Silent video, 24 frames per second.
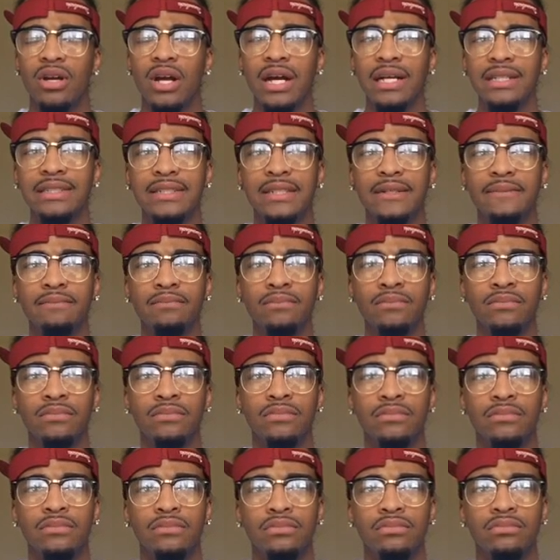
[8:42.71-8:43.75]
I said,
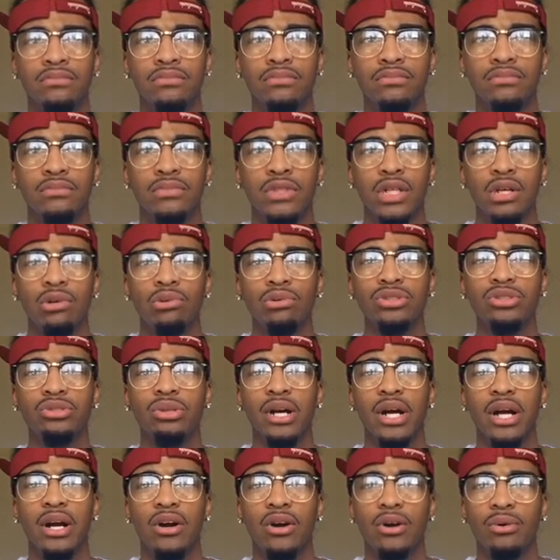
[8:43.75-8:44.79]
what you
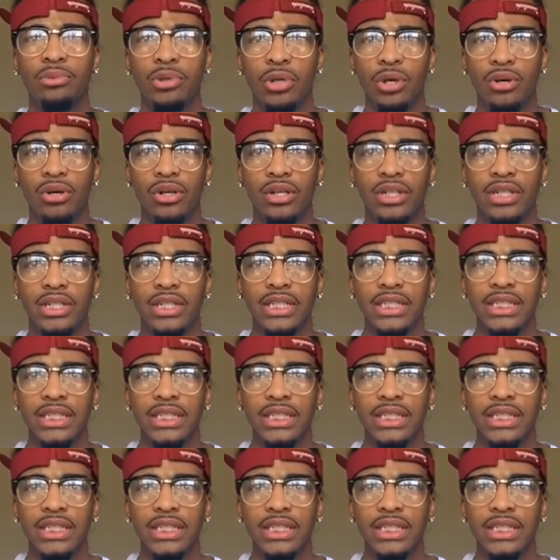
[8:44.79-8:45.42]
at home doing?